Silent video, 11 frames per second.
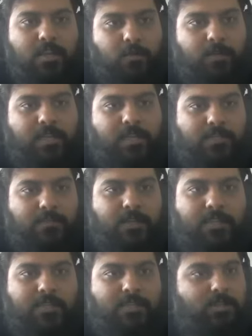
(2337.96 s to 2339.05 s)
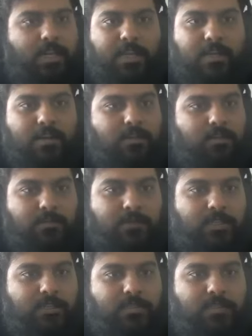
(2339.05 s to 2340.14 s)
your parents' funds or like an uncle's
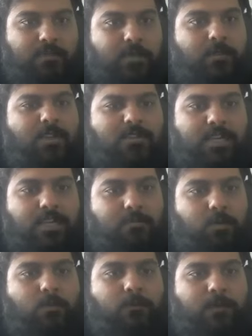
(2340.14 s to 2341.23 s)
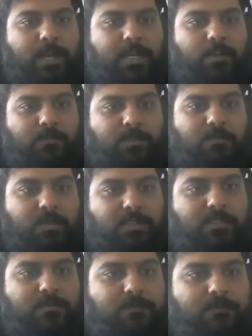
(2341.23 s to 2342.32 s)
funds or something, we also need a proof of ID of that person.